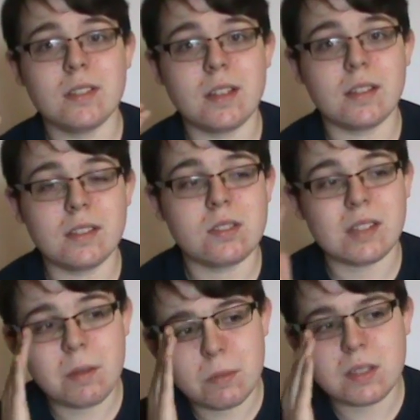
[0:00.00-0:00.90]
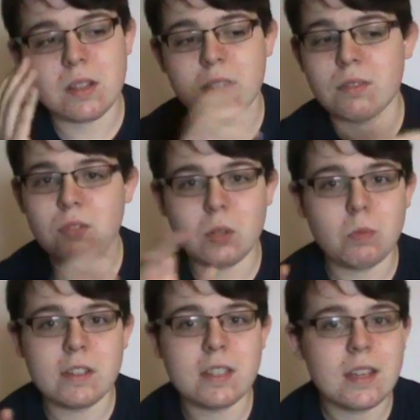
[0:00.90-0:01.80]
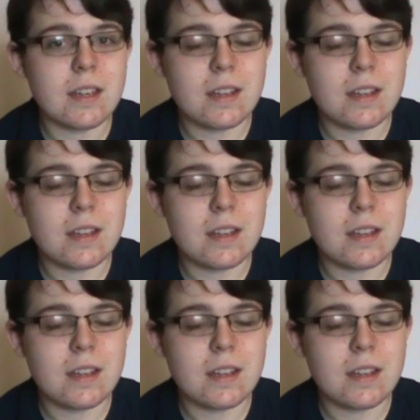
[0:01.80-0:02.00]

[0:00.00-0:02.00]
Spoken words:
Little camera that I could film with.